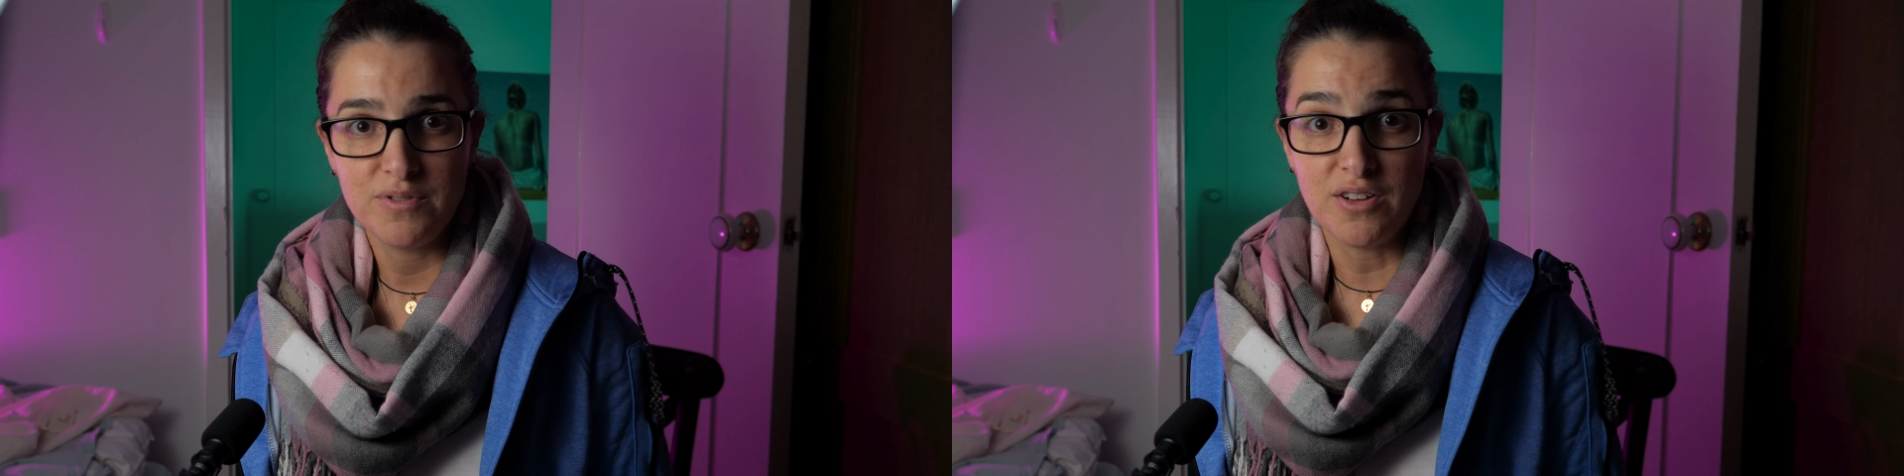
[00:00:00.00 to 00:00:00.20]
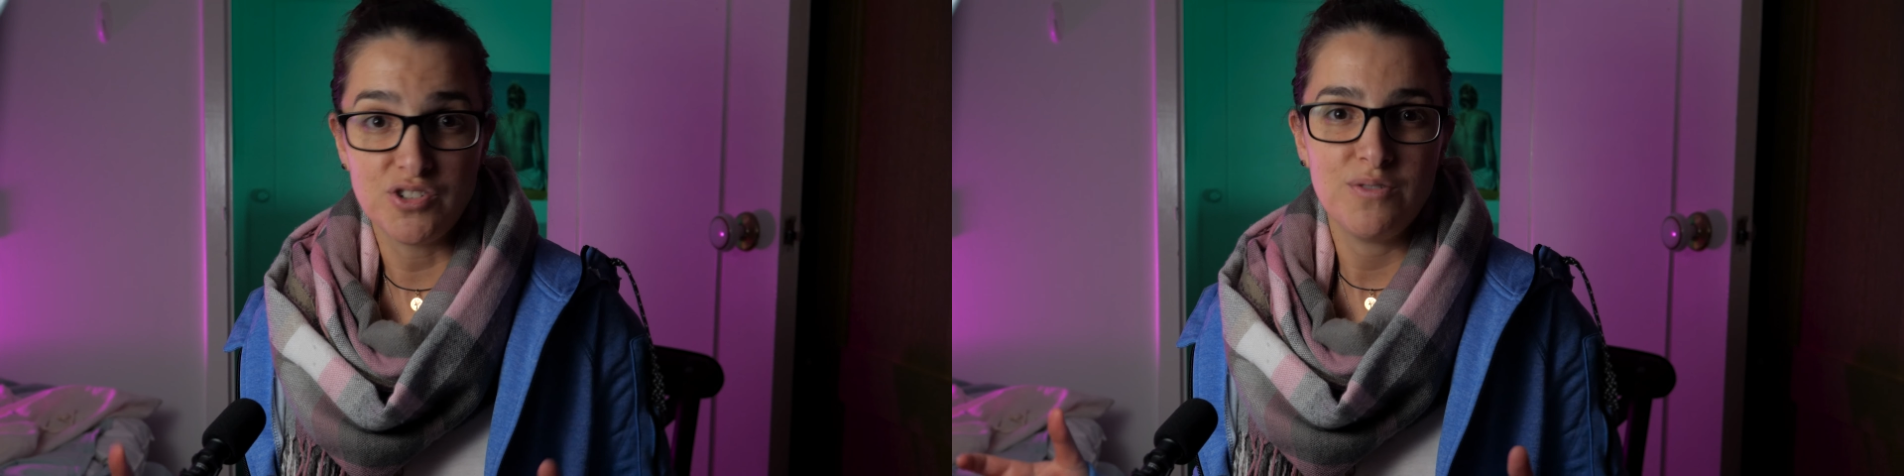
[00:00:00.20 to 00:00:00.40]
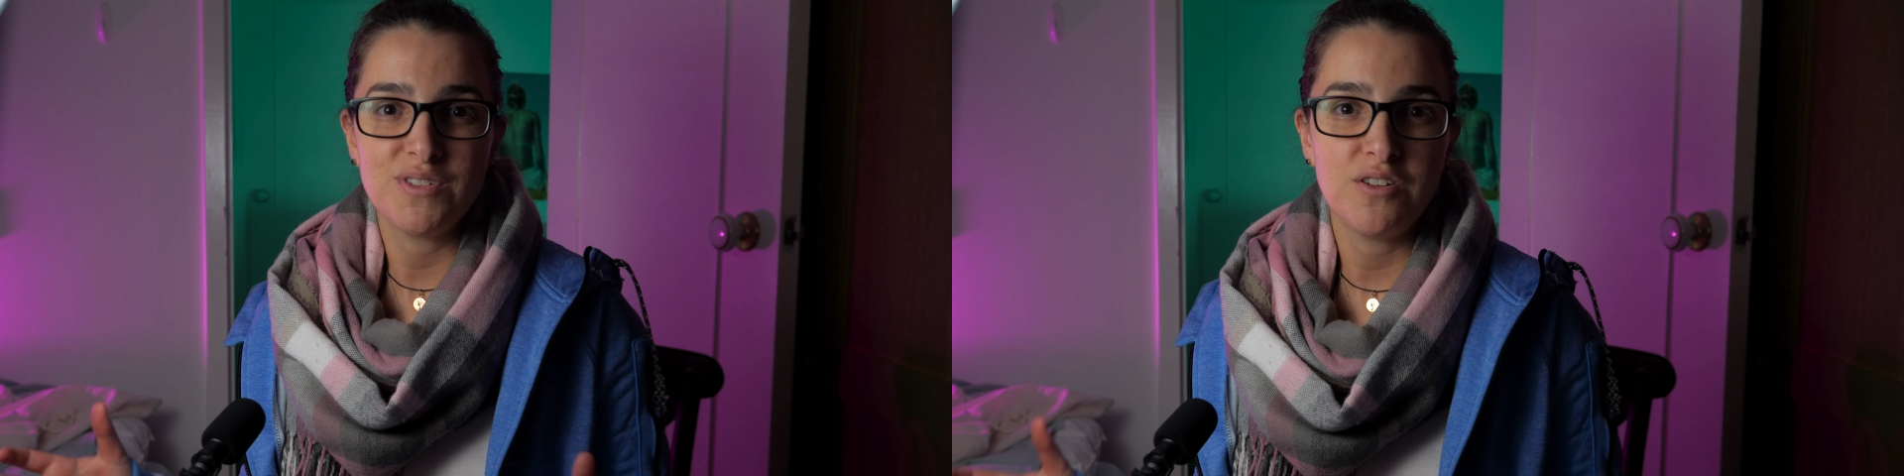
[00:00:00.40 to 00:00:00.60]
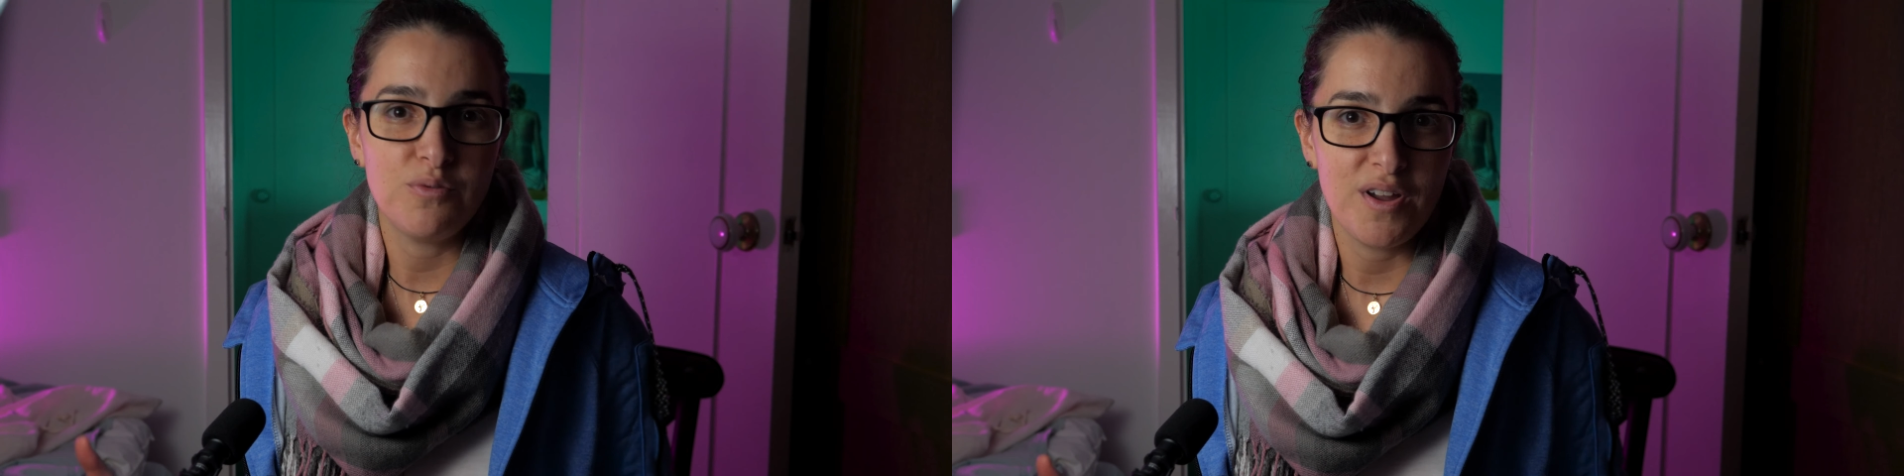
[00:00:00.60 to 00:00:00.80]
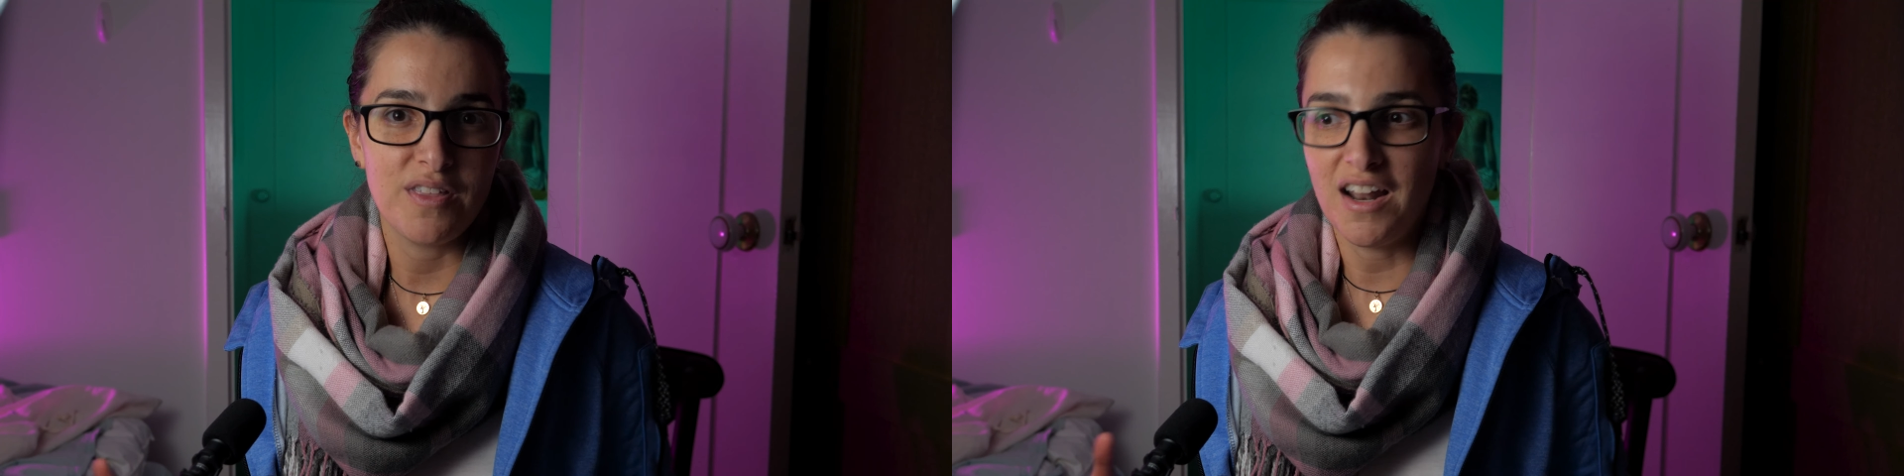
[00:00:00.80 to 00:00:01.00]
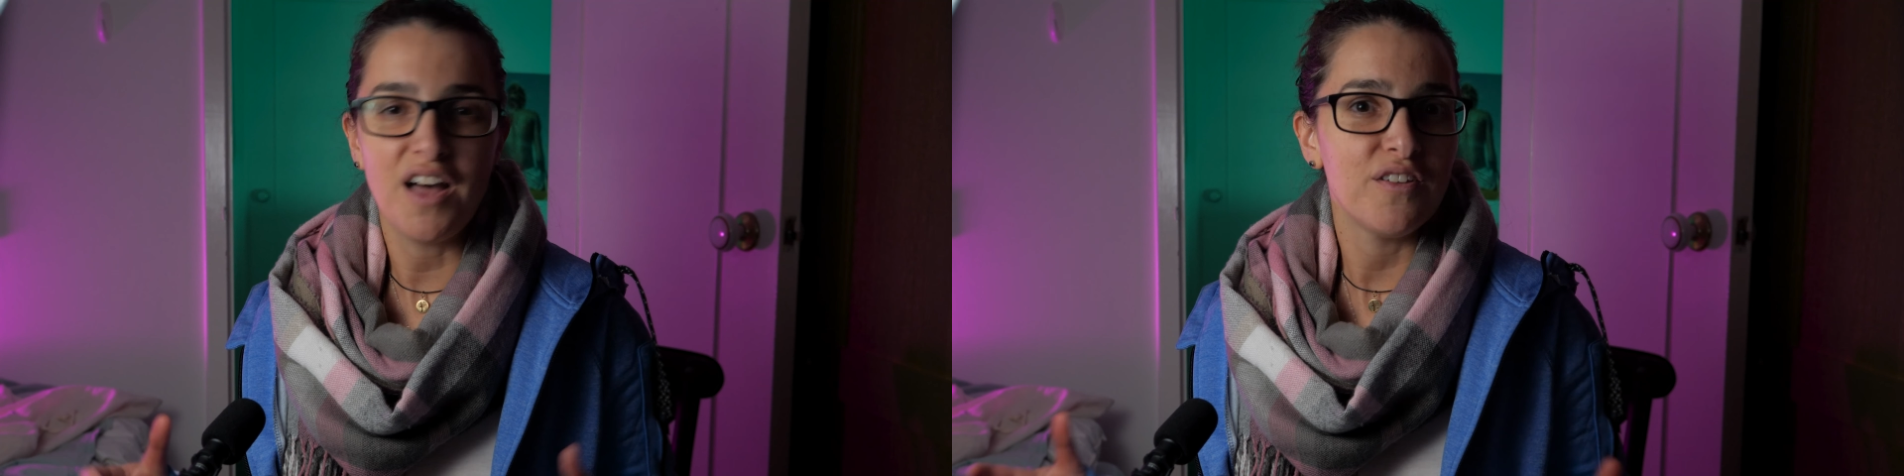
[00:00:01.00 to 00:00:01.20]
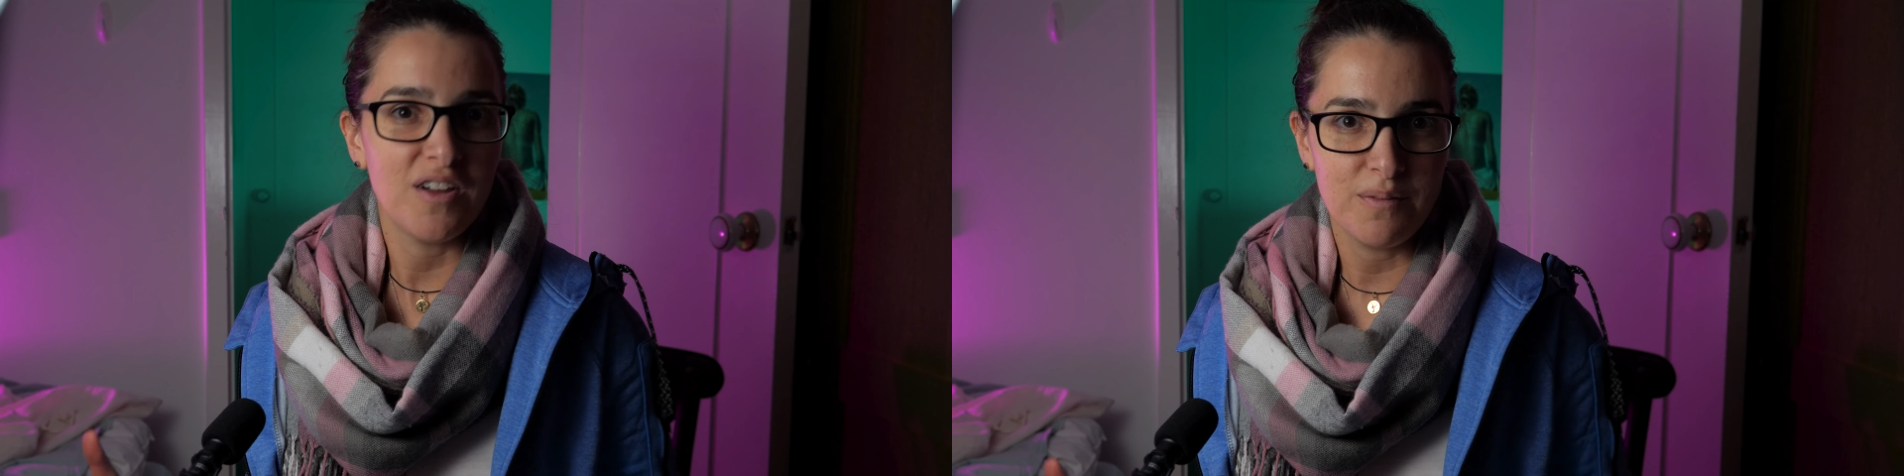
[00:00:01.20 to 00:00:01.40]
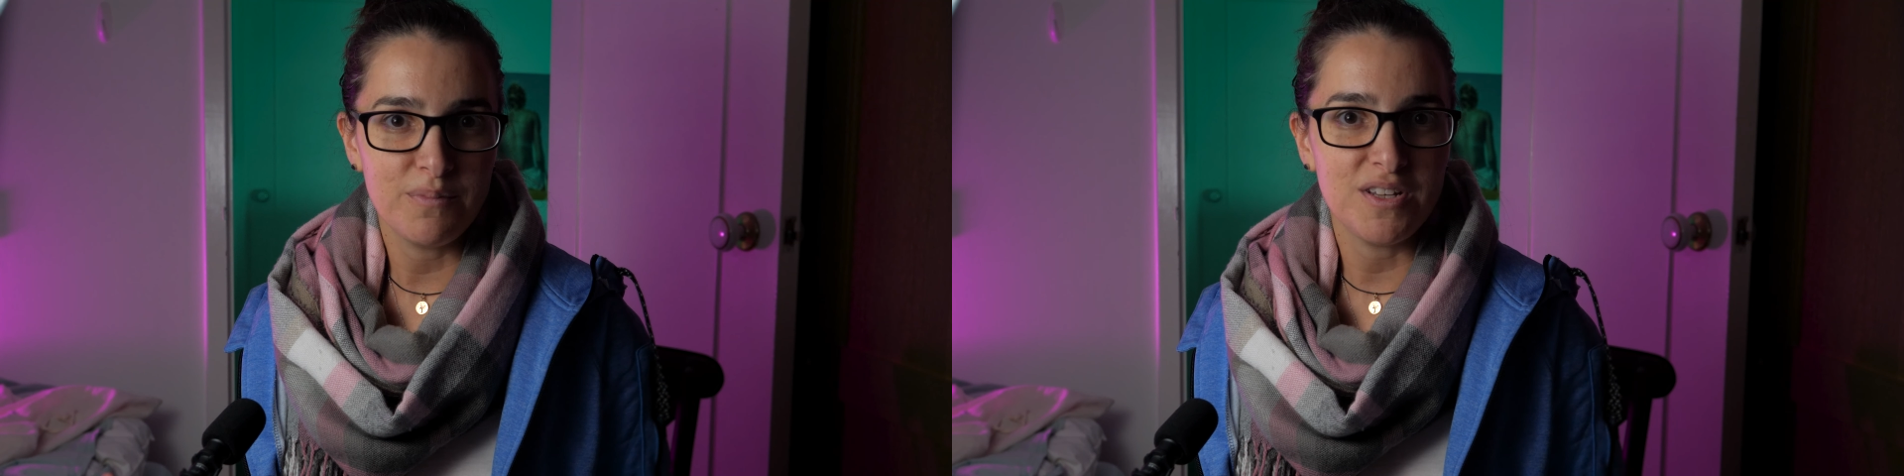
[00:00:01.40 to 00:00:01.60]
Now, she was unaware that other
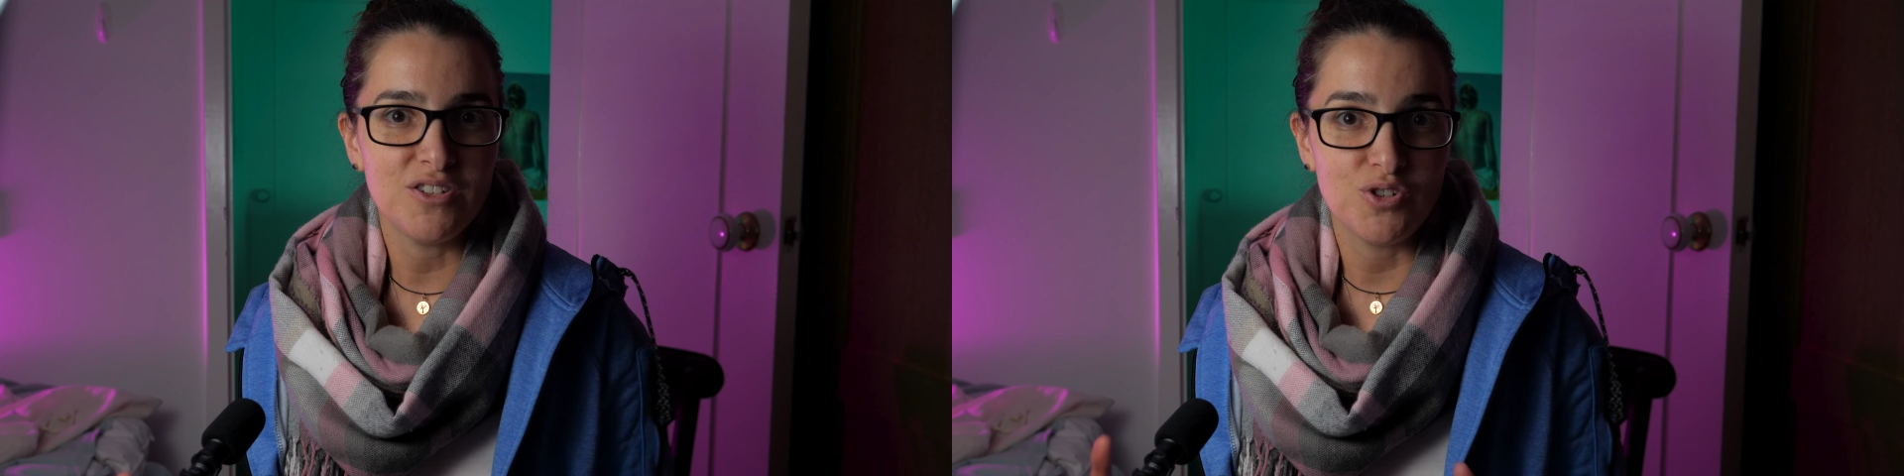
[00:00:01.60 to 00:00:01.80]
companies